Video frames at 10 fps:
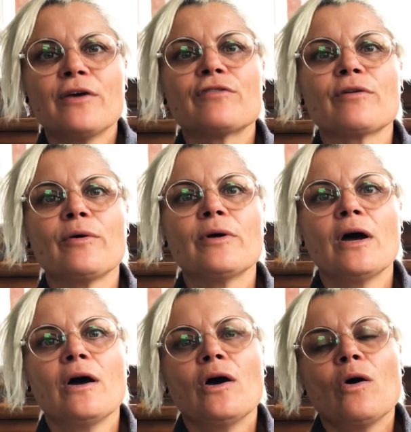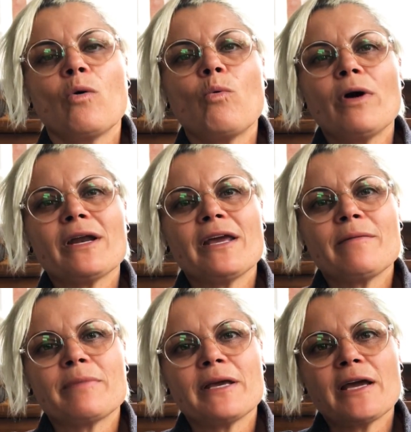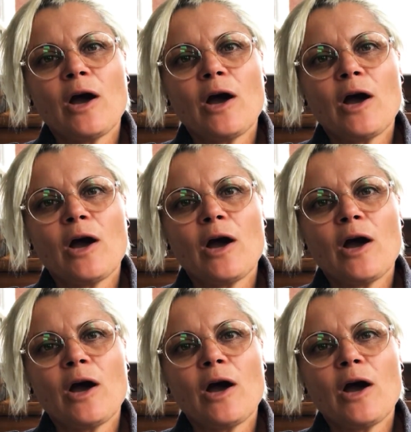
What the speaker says: So what can be